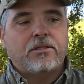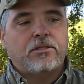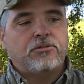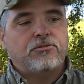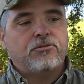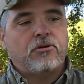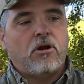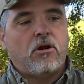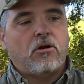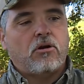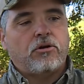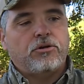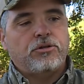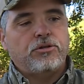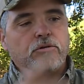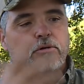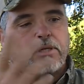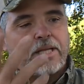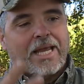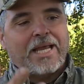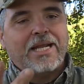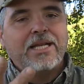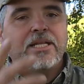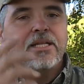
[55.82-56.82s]
of the truck or you
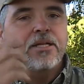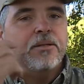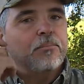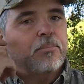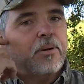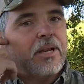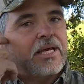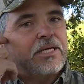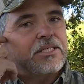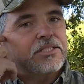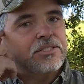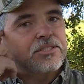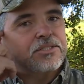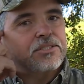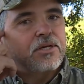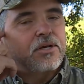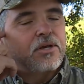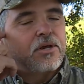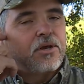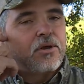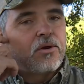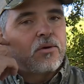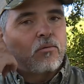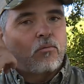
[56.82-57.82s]
laying it in places
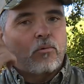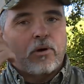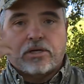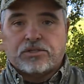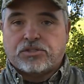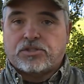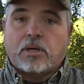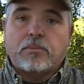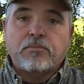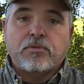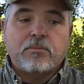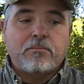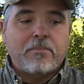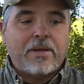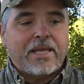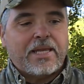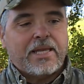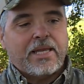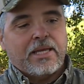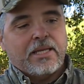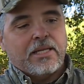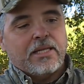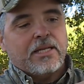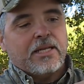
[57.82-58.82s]
where something may
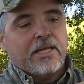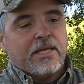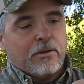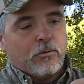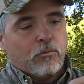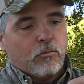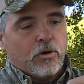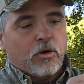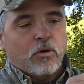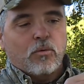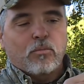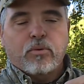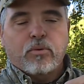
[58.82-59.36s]
hit it, it will